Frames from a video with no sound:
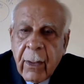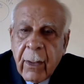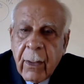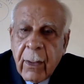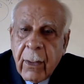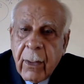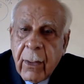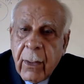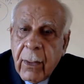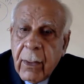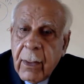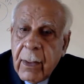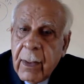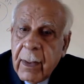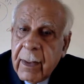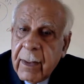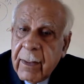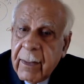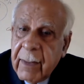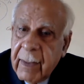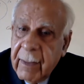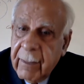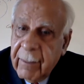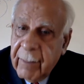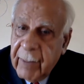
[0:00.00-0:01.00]
All
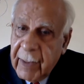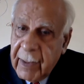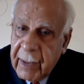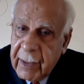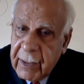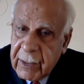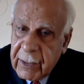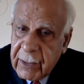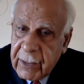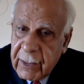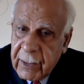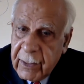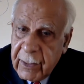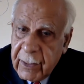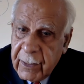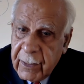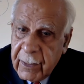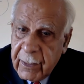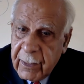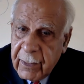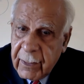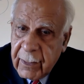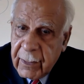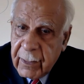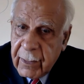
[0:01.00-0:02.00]
agreements,
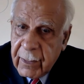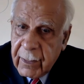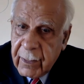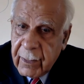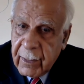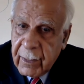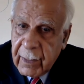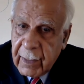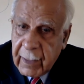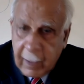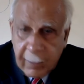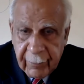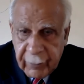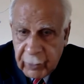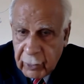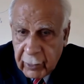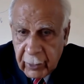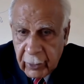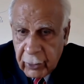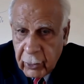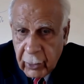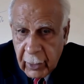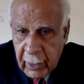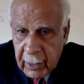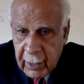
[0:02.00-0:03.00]
I'm
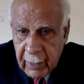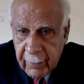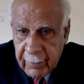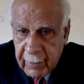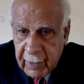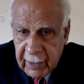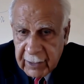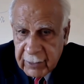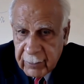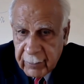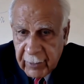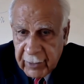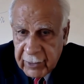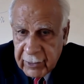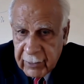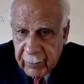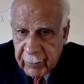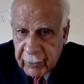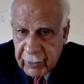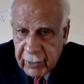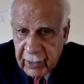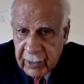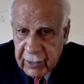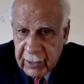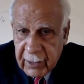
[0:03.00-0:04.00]
talking oil and expiration
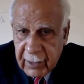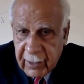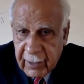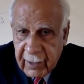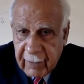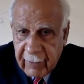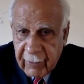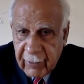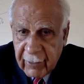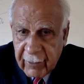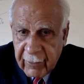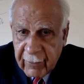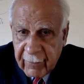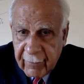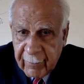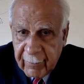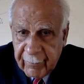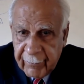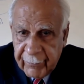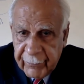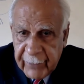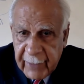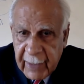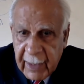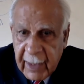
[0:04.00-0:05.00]
protection agreements,
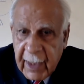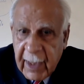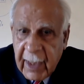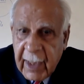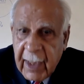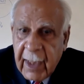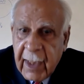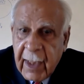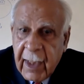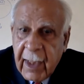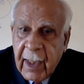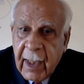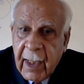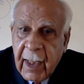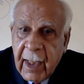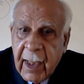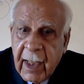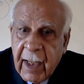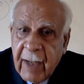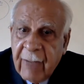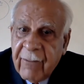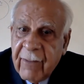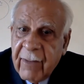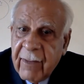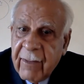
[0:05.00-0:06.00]

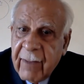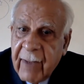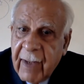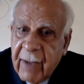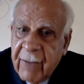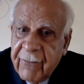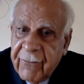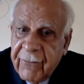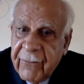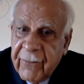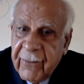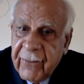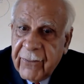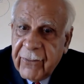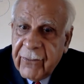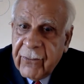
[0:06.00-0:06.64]
have a reference